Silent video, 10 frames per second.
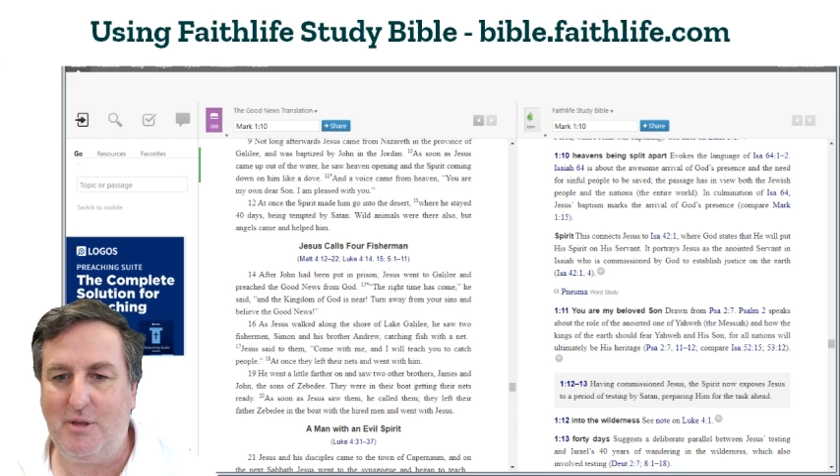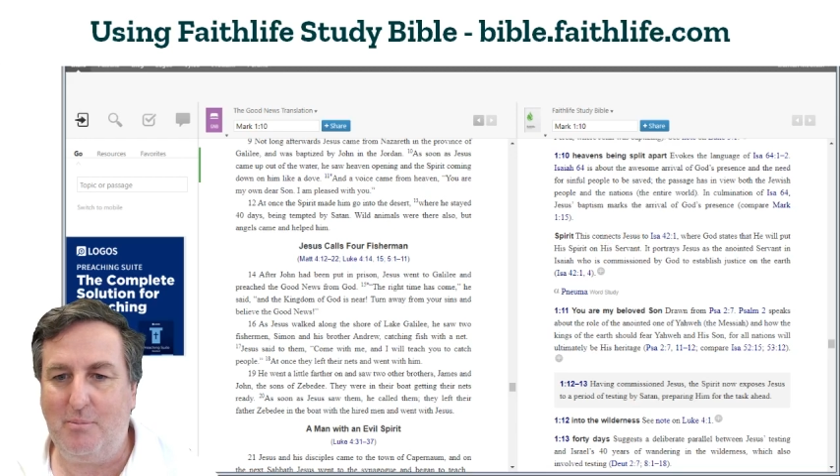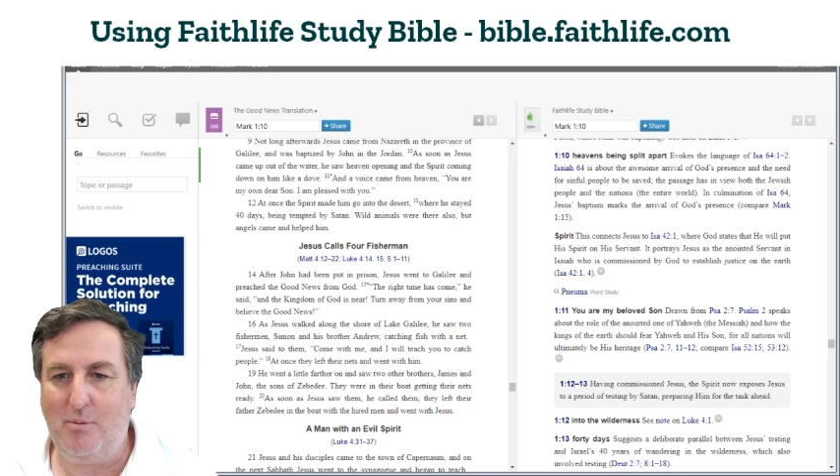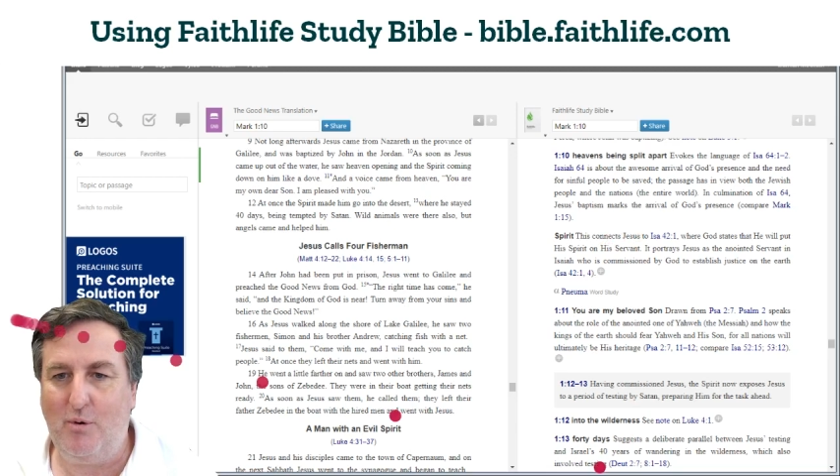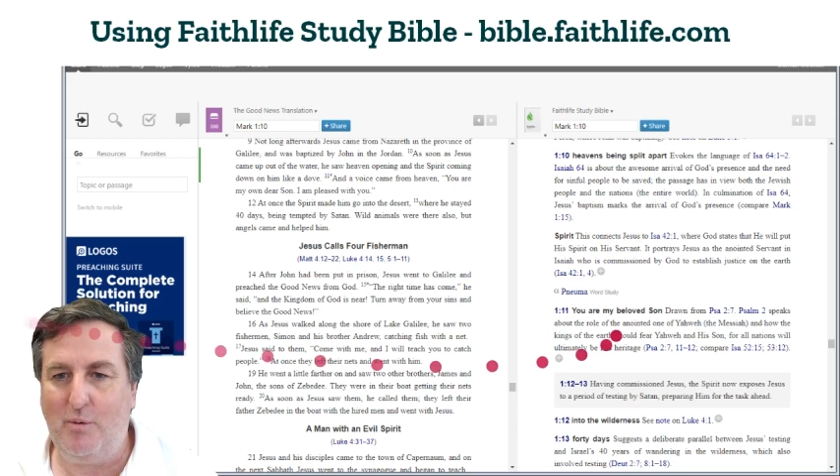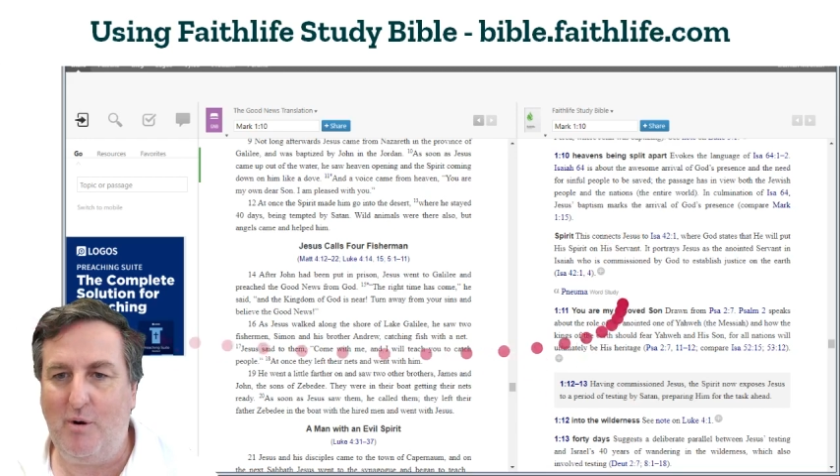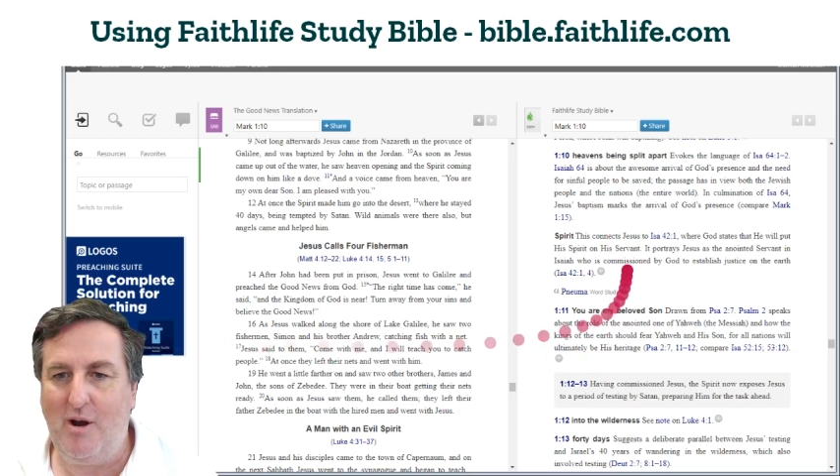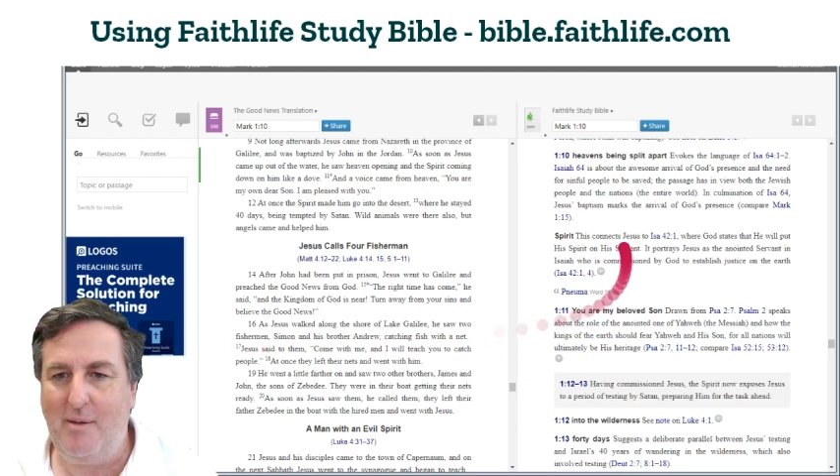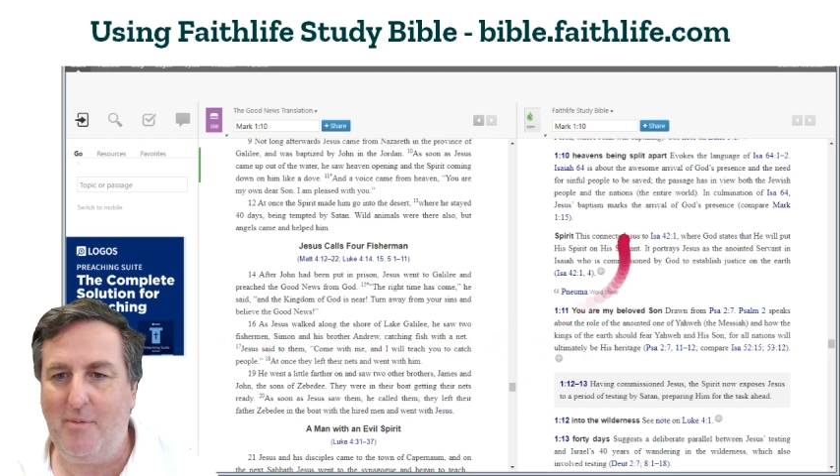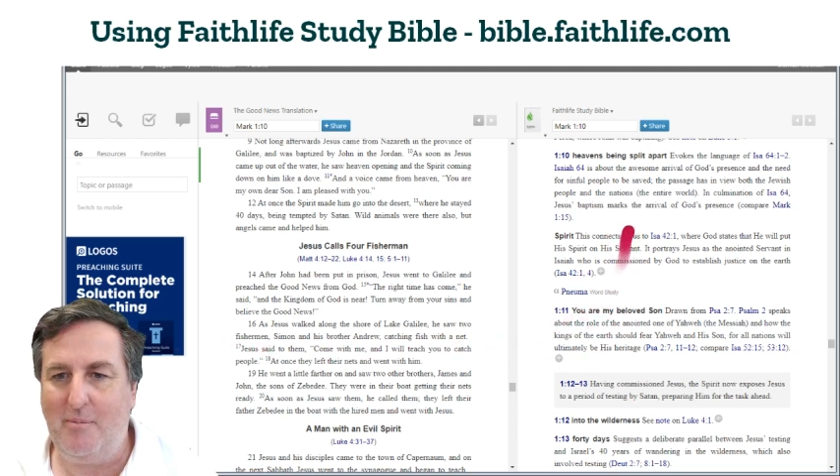the pointer where I
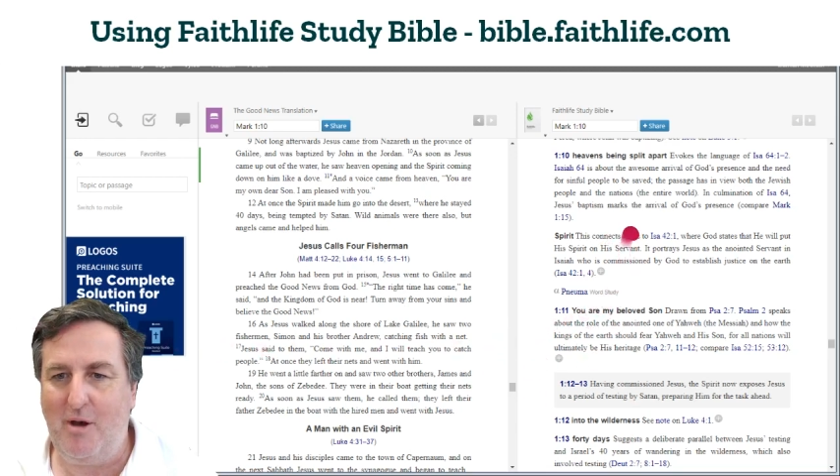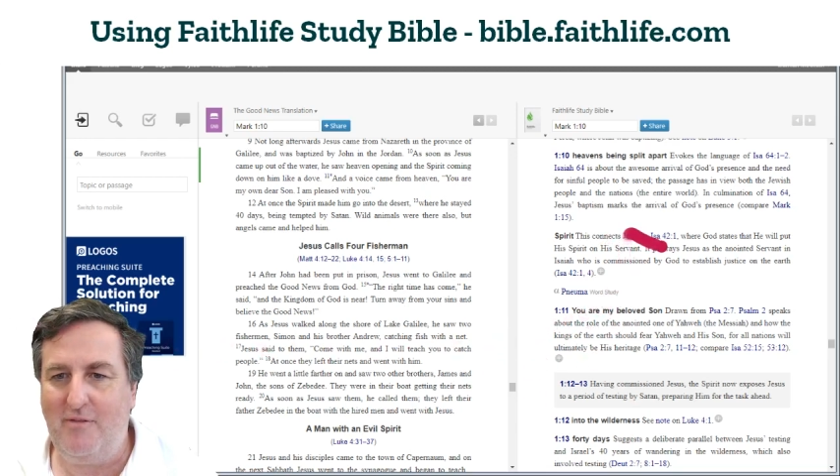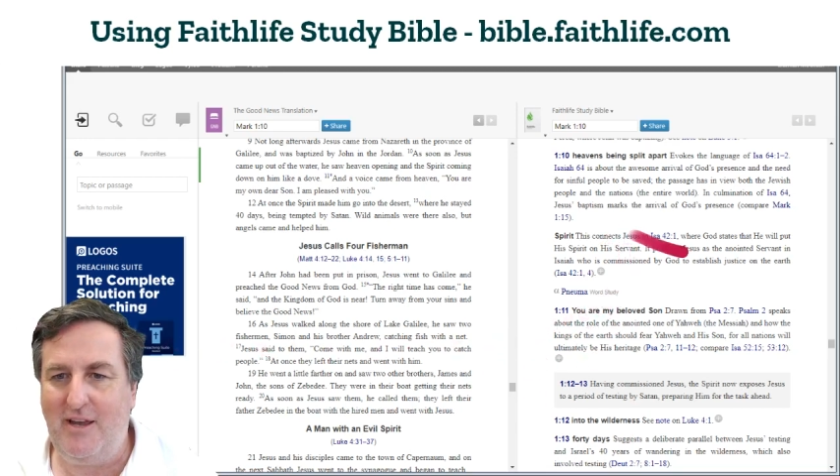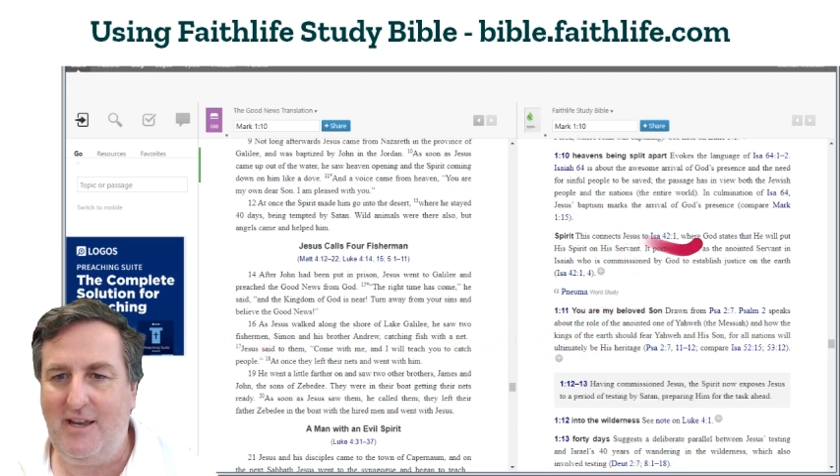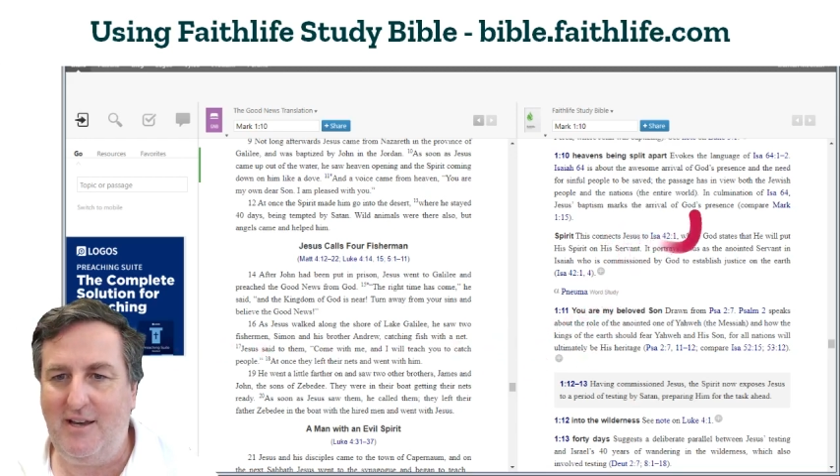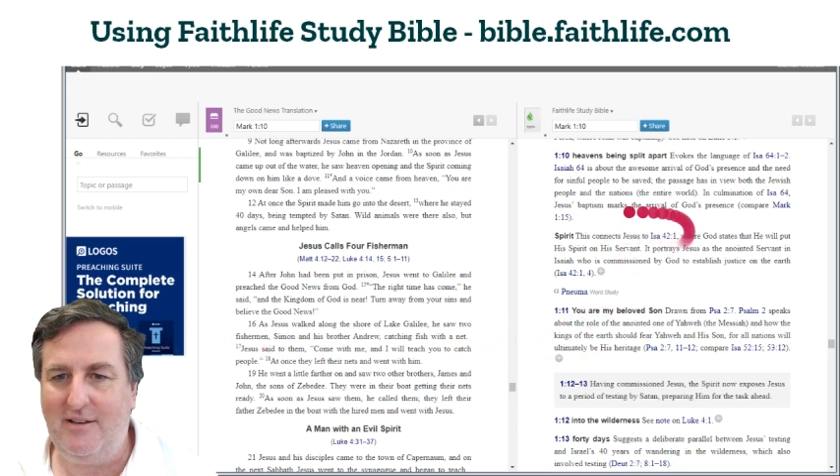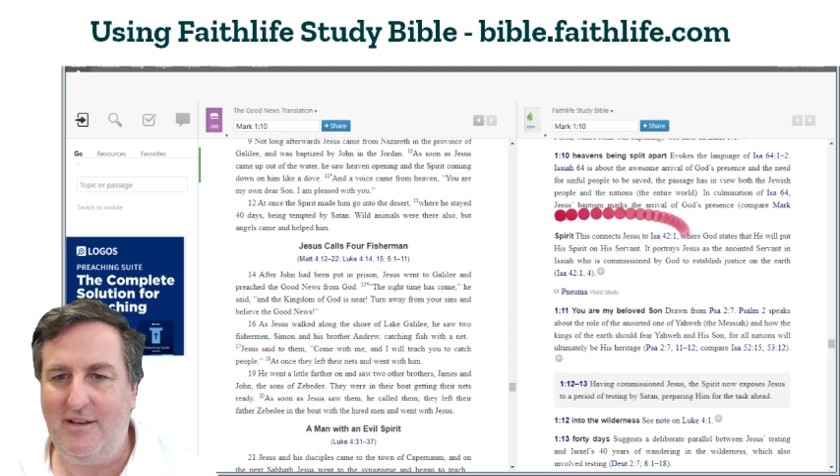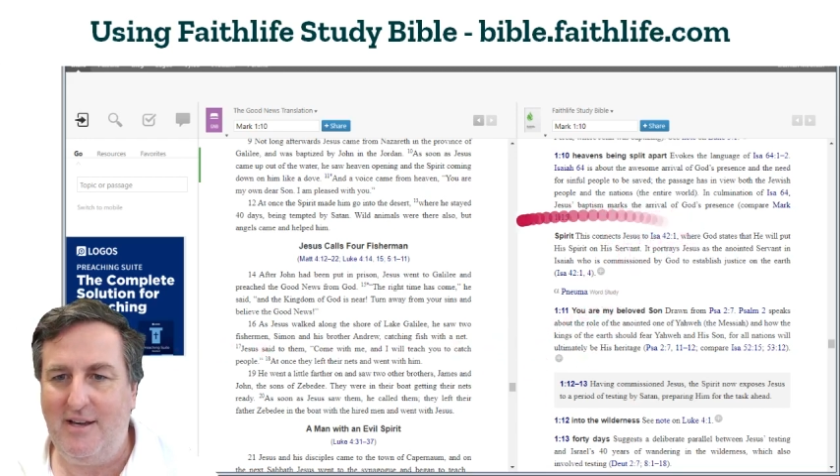am. I'm over here.